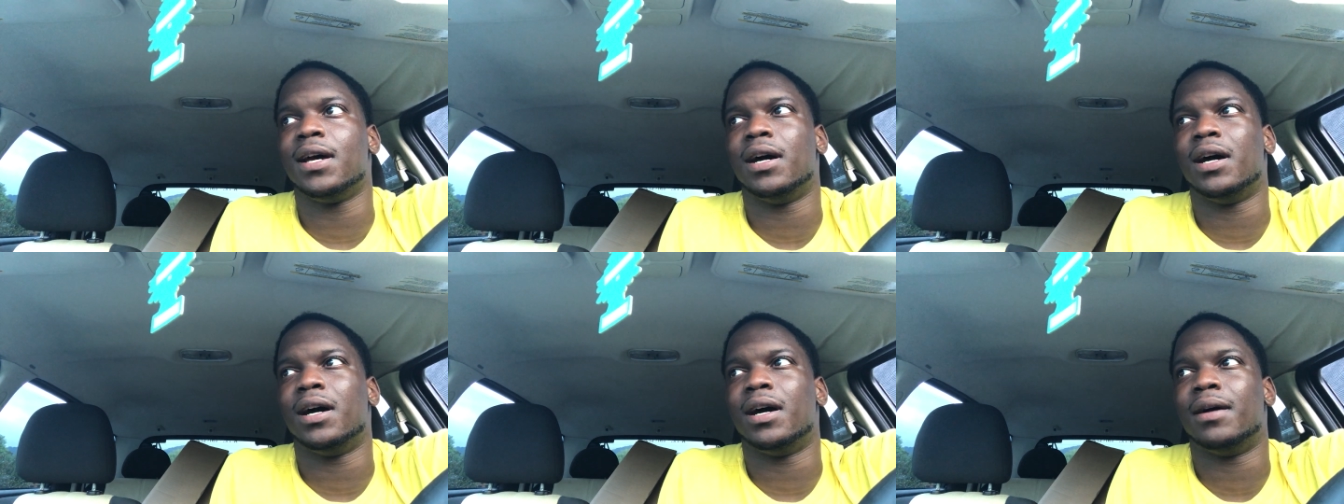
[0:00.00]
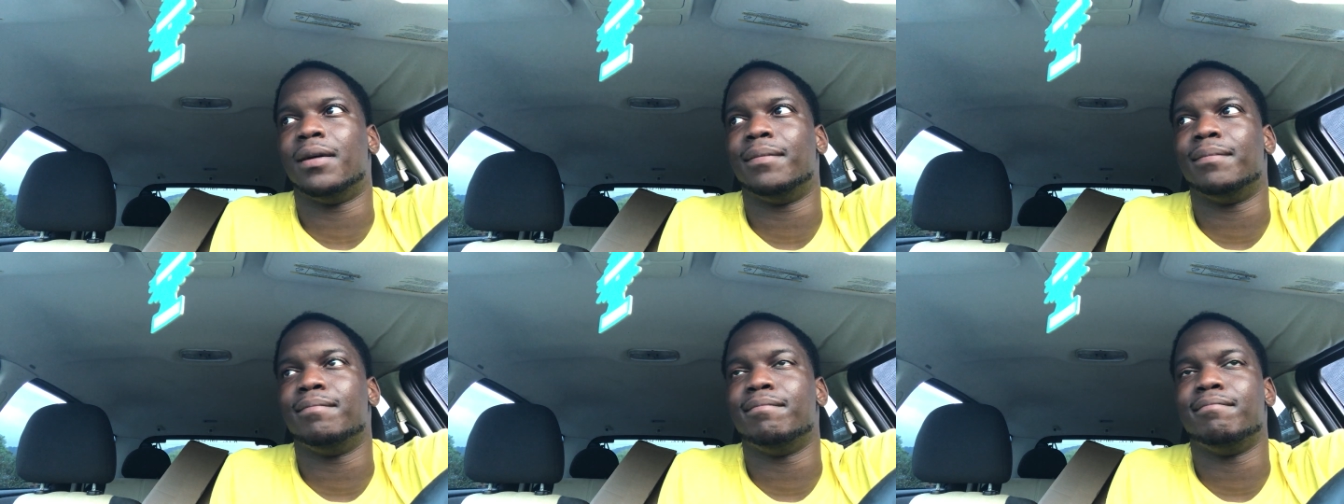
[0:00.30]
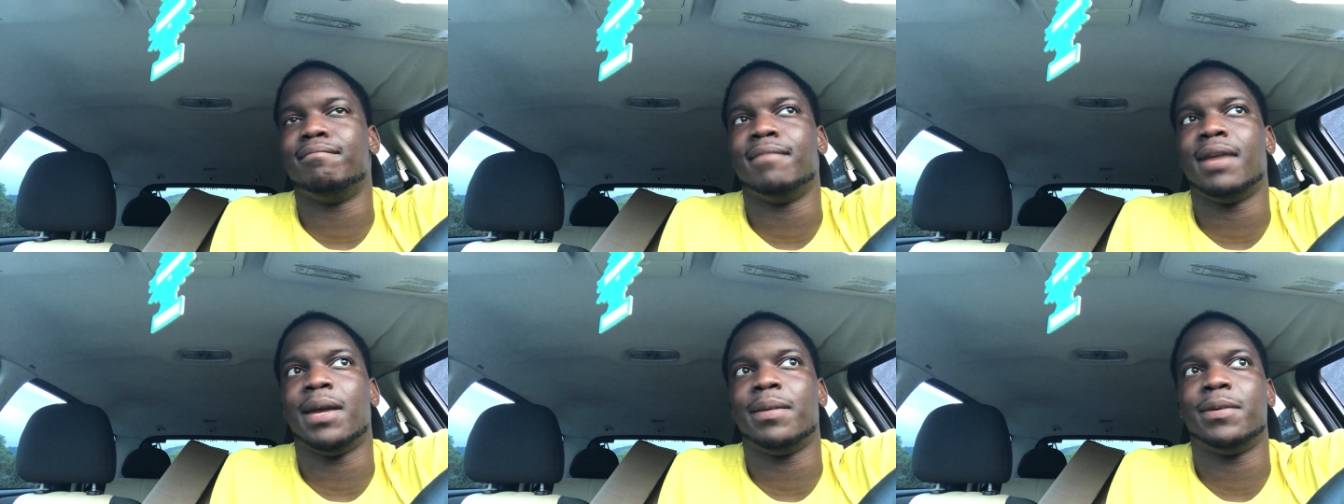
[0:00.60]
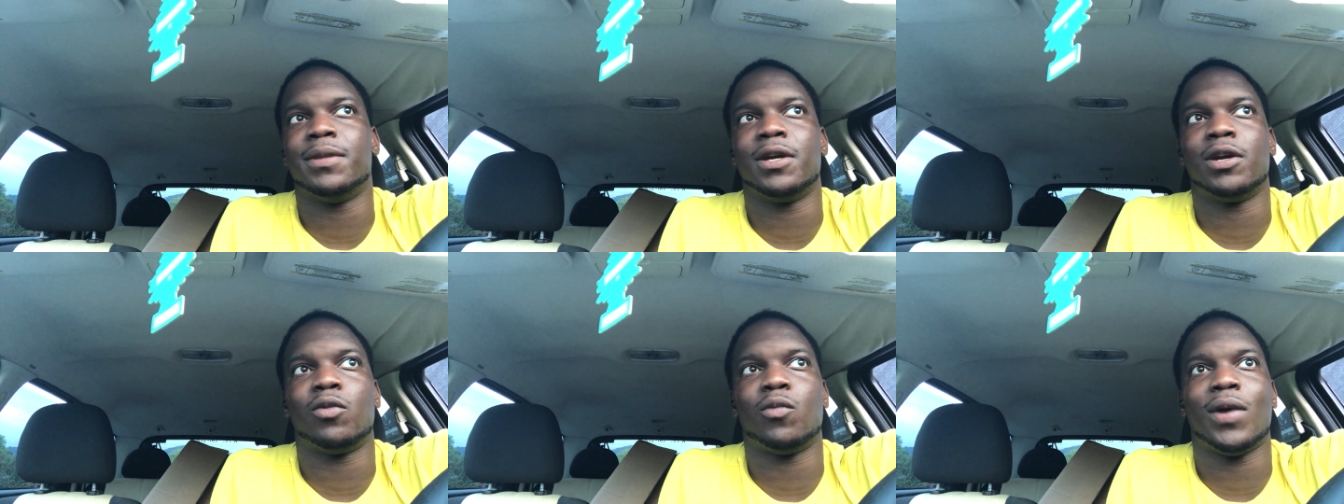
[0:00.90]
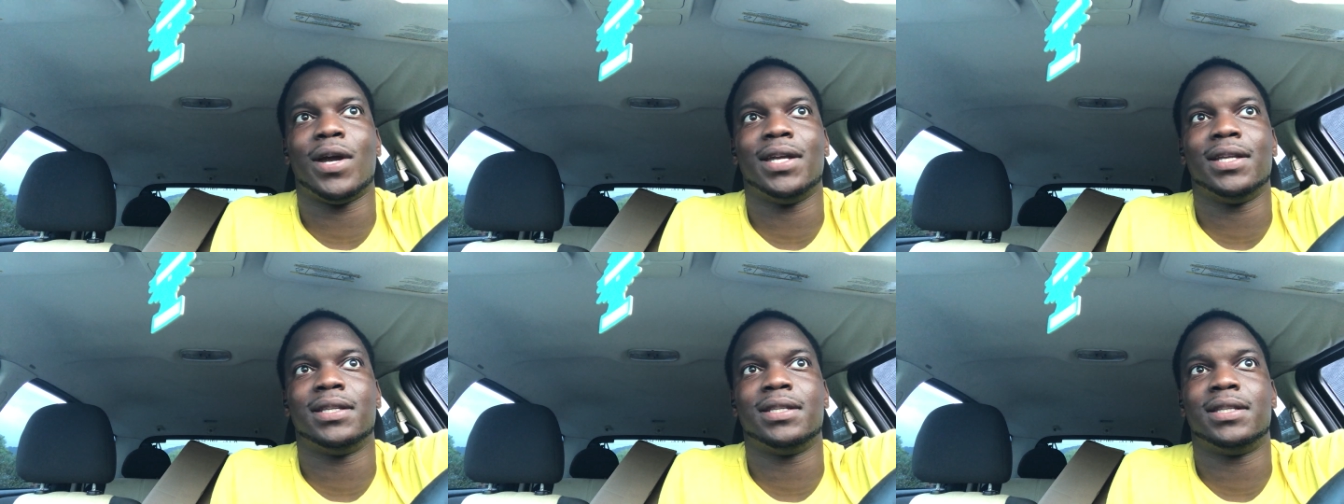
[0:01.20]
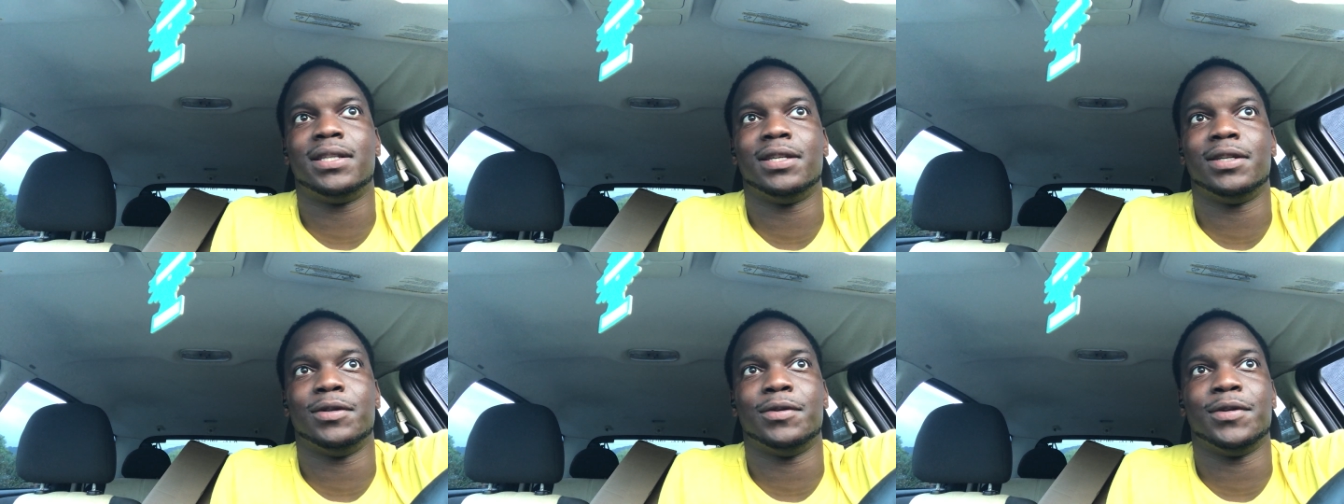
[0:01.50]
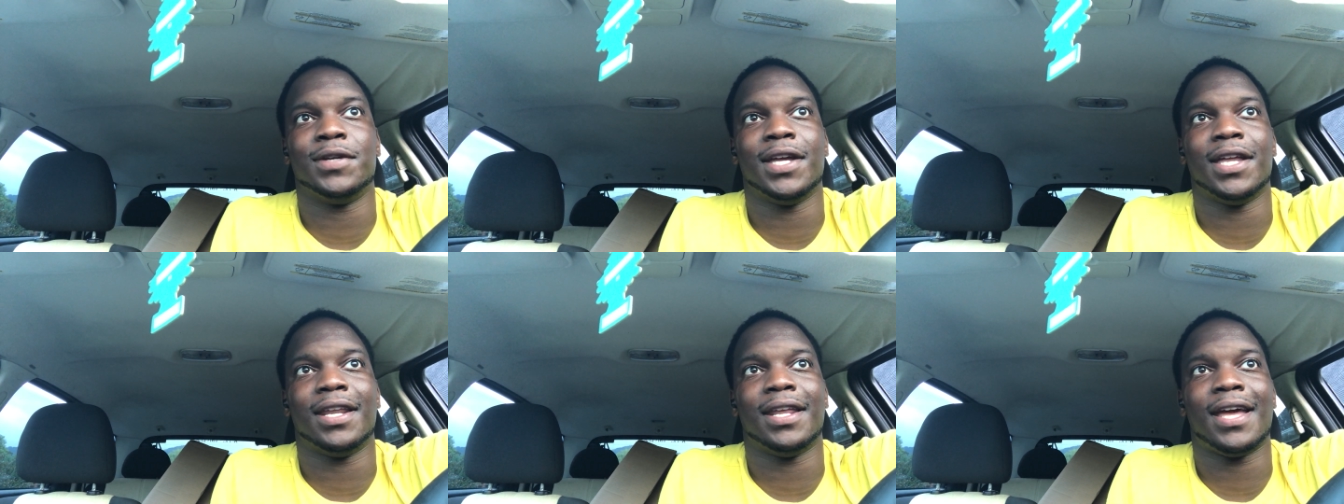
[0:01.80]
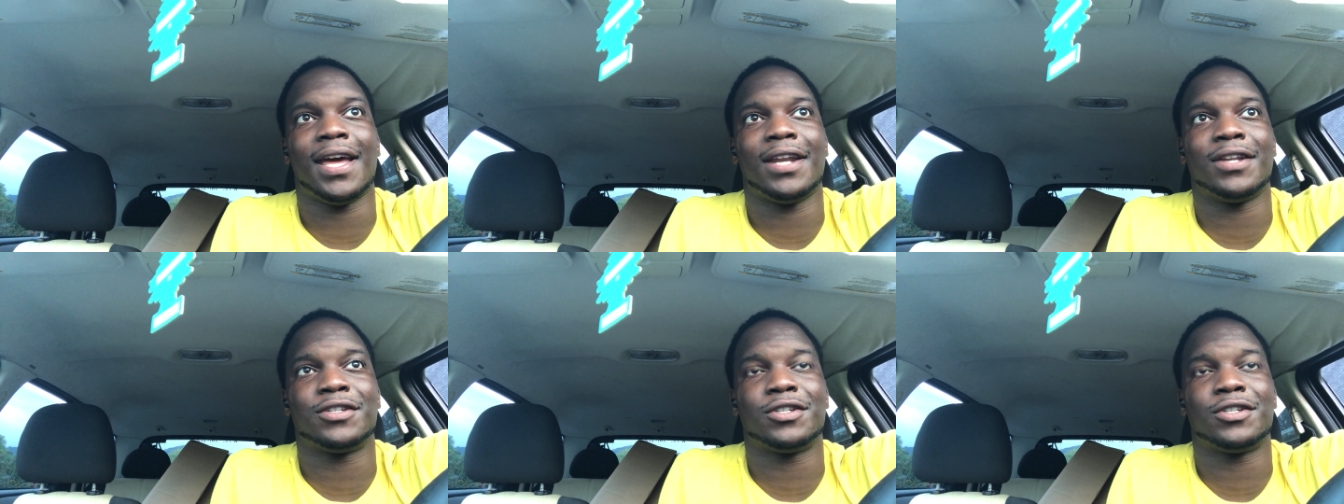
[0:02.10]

Um, maybe they're waiting to get it at